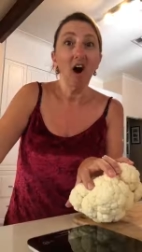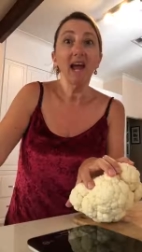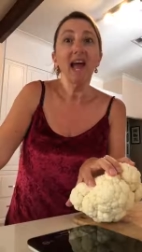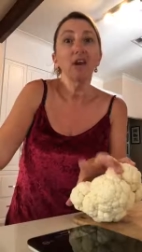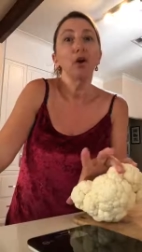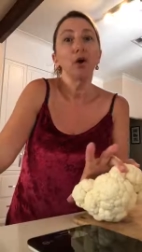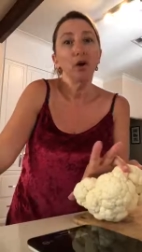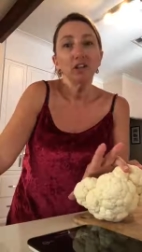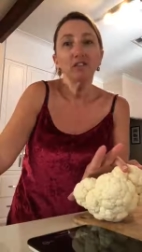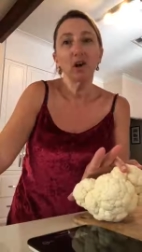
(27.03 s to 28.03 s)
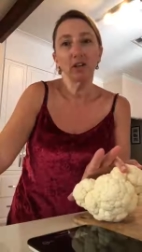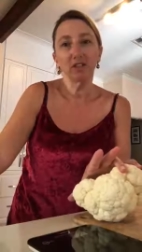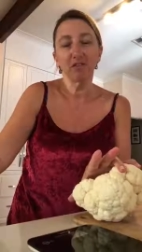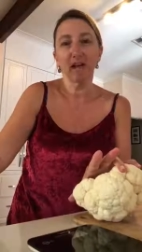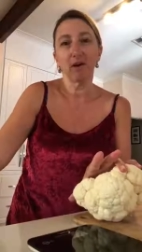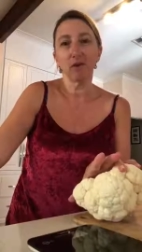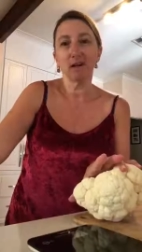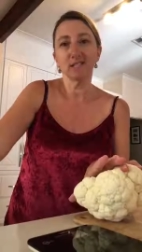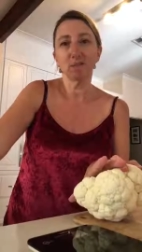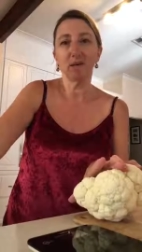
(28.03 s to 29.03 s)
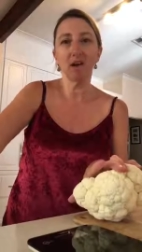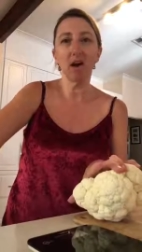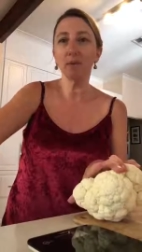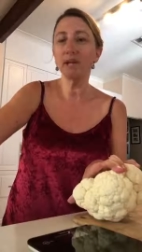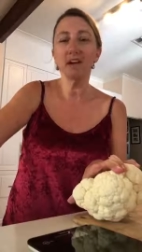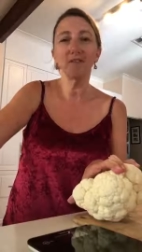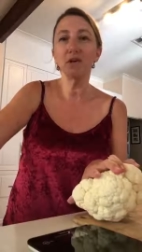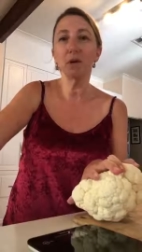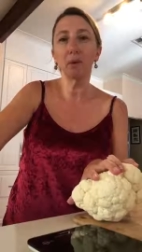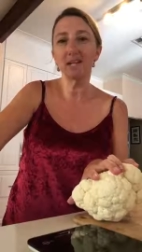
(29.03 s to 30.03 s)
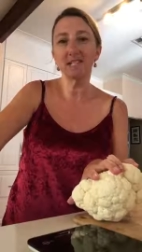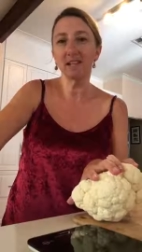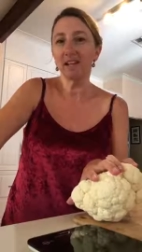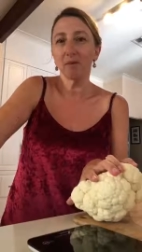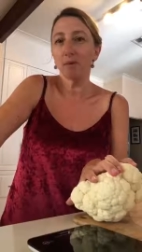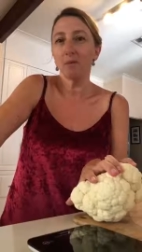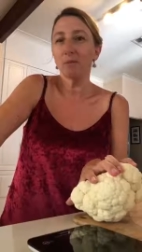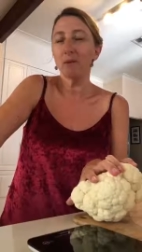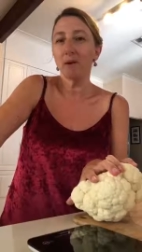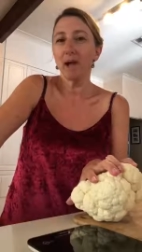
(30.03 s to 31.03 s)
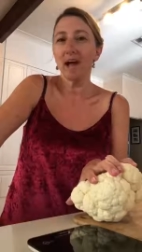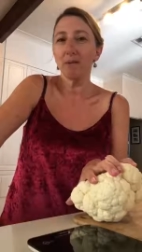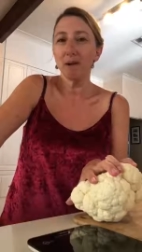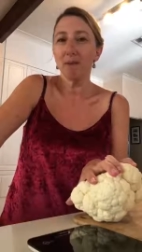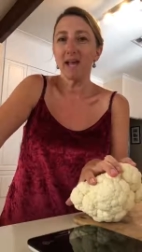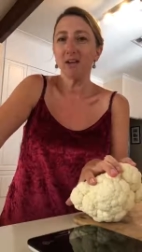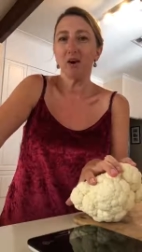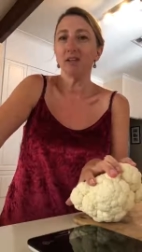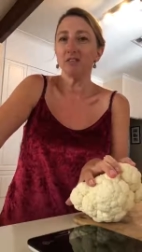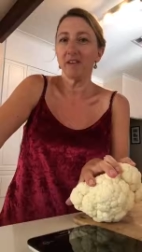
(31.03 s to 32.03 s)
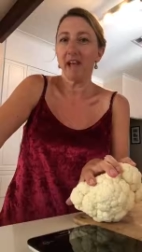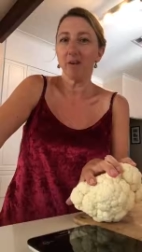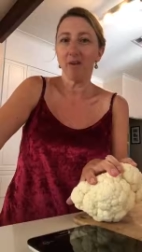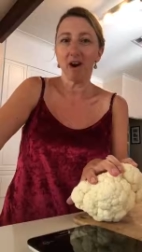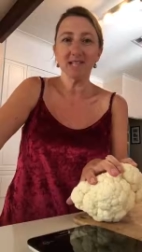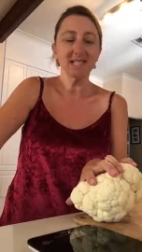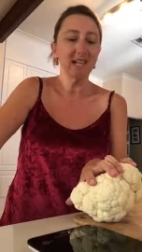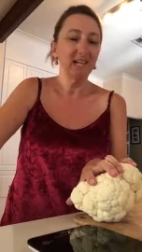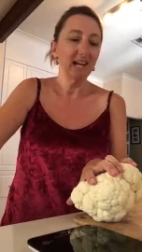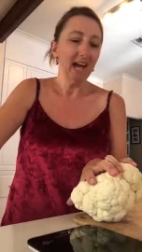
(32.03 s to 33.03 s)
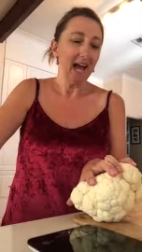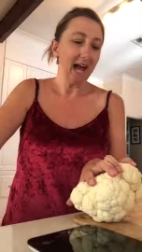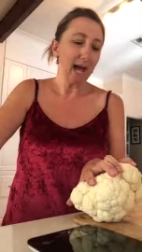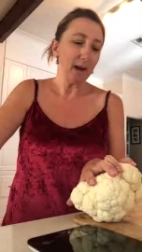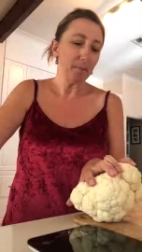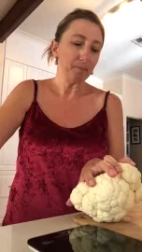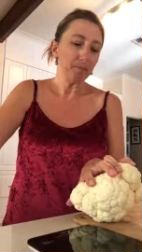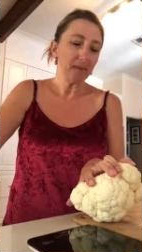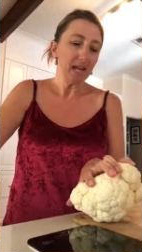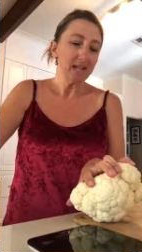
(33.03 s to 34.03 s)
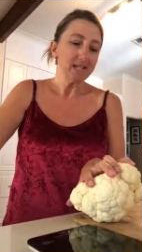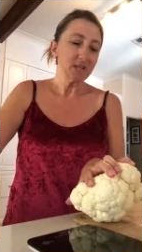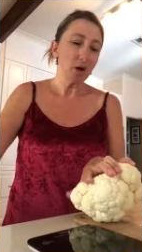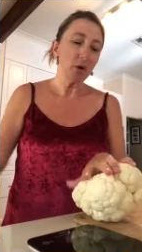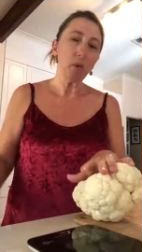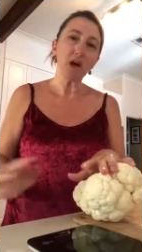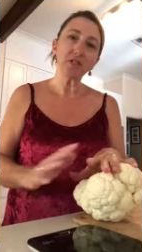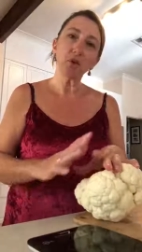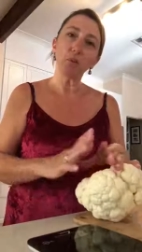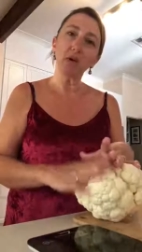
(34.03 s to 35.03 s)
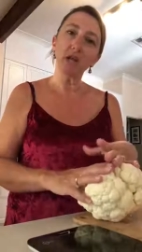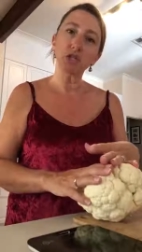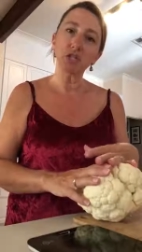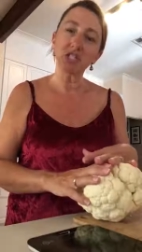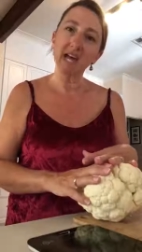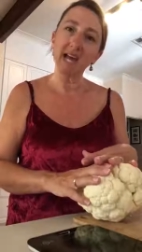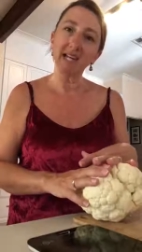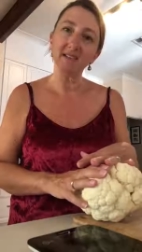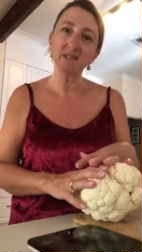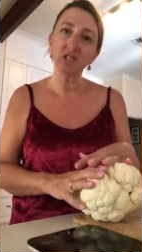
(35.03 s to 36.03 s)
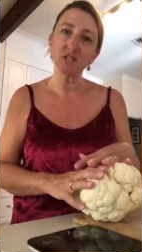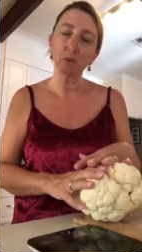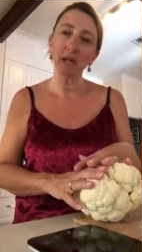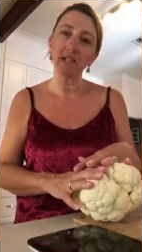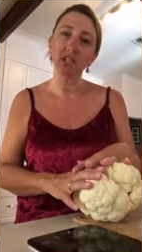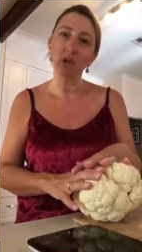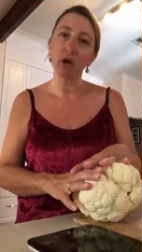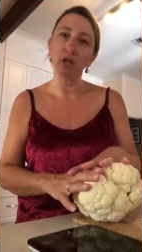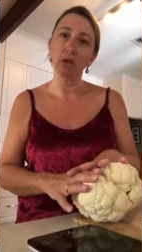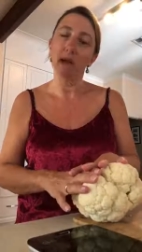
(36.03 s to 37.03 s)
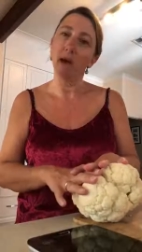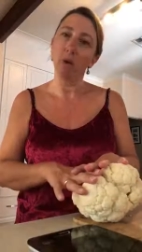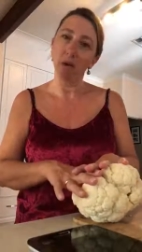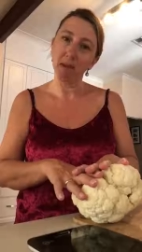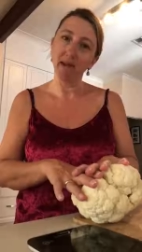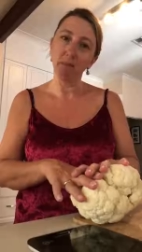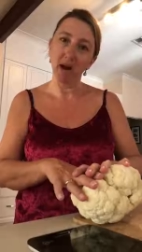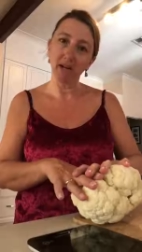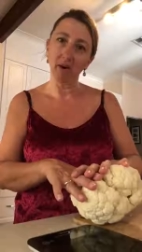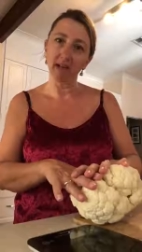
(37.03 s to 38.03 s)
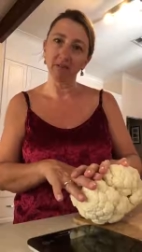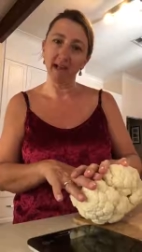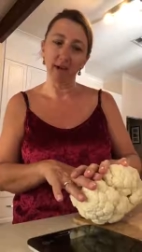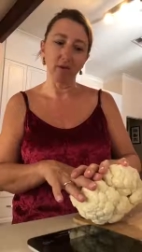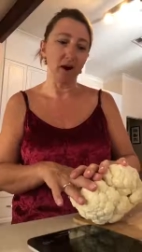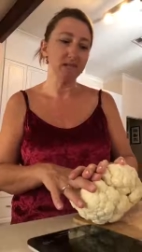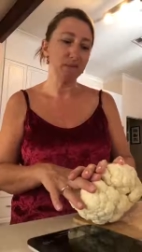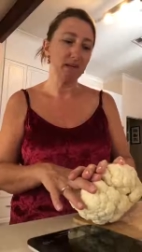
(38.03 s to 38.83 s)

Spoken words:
I had heard of cauliflower rice, but I would have no idea, like, how do I make cauliflower rice? So I thought what I'd do today is just quickly show you how I make my cauliflower rice,